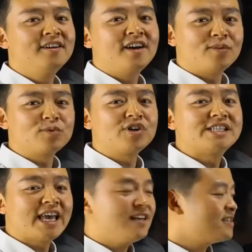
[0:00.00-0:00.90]
I'm going
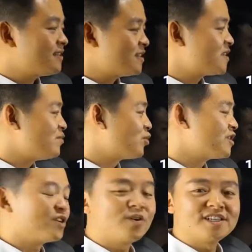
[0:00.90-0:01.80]
to answer this
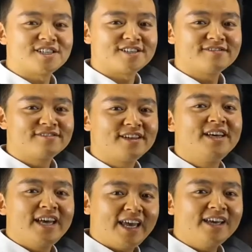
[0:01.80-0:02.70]
important question.
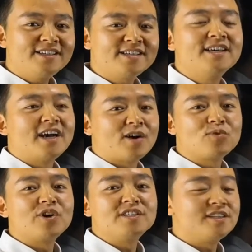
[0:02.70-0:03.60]
And
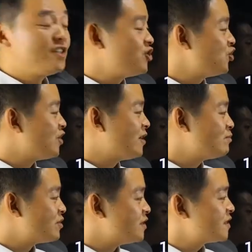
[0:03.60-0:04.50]
I'm going to teach you
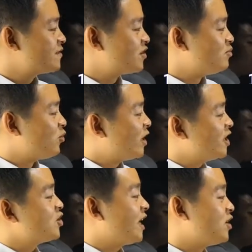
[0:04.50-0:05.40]
numbers from
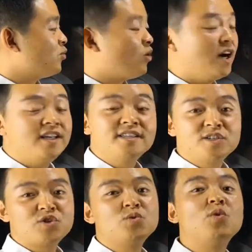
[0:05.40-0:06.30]
101
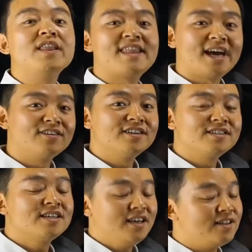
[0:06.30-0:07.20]
to
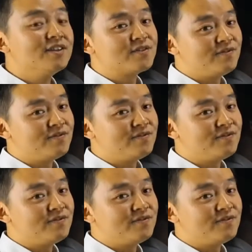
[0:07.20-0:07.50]
1000 in this